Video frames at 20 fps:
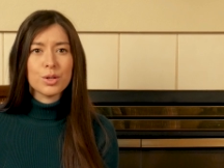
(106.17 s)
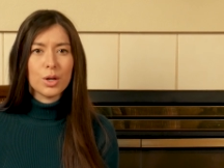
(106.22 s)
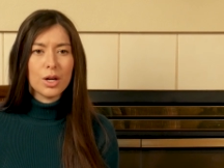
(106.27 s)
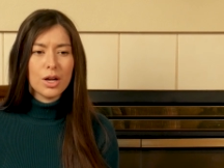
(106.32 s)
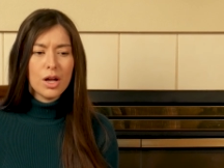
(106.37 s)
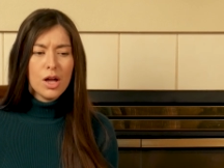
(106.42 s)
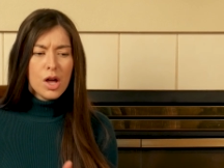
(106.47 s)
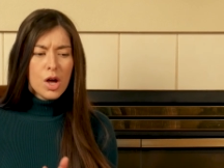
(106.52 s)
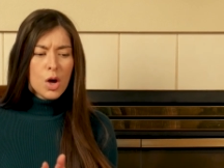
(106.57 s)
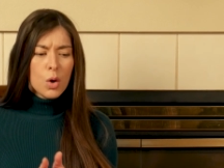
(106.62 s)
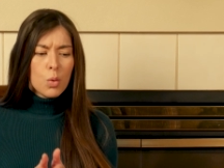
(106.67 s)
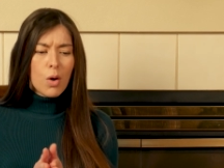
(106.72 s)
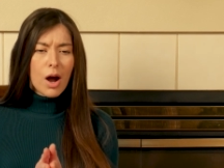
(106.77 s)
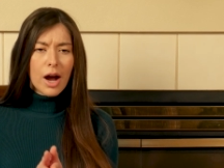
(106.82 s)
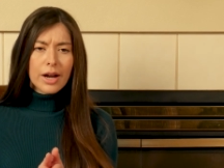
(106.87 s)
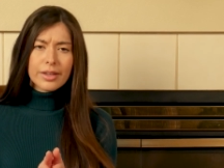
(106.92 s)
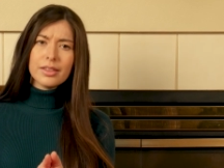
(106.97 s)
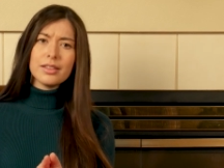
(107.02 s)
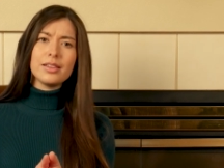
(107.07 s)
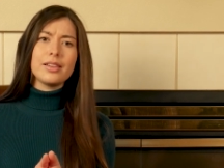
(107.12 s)
or
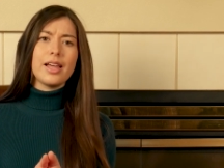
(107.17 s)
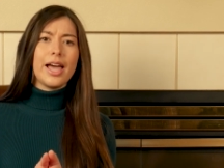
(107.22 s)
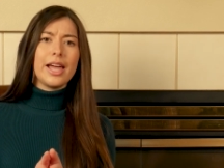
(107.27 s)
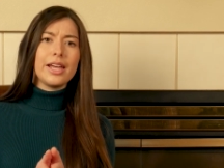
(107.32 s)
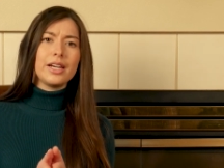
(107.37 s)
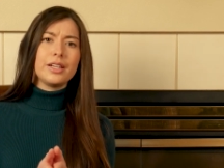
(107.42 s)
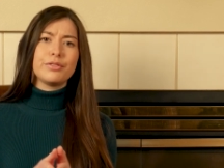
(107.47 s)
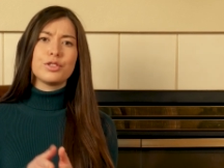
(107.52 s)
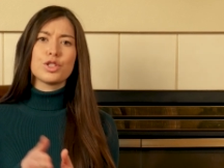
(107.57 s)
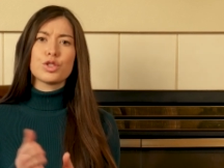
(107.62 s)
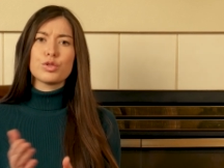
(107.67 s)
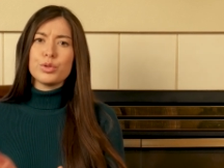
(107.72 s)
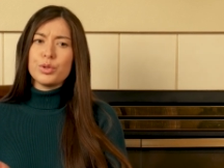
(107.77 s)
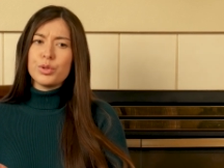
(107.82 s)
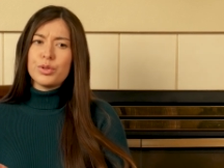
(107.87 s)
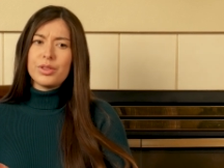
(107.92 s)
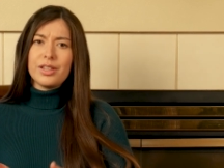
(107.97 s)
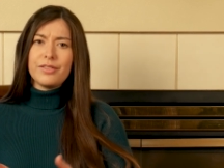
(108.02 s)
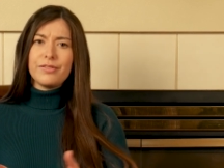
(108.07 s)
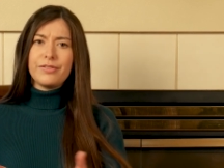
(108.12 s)
walk the line of
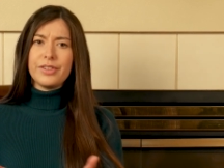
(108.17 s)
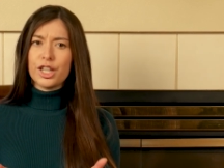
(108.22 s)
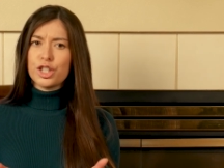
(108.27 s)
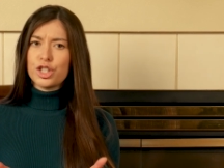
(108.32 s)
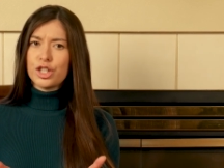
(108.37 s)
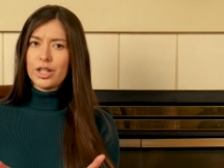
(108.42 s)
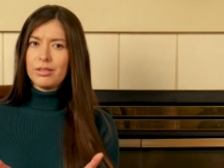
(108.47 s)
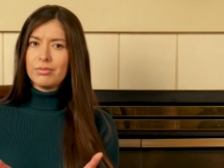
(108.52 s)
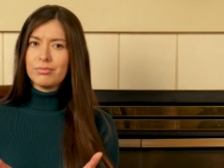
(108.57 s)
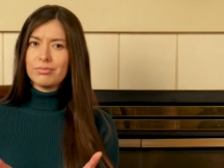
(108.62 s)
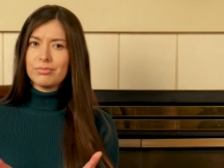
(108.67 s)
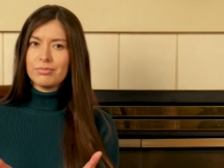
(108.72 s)
truth and fiction.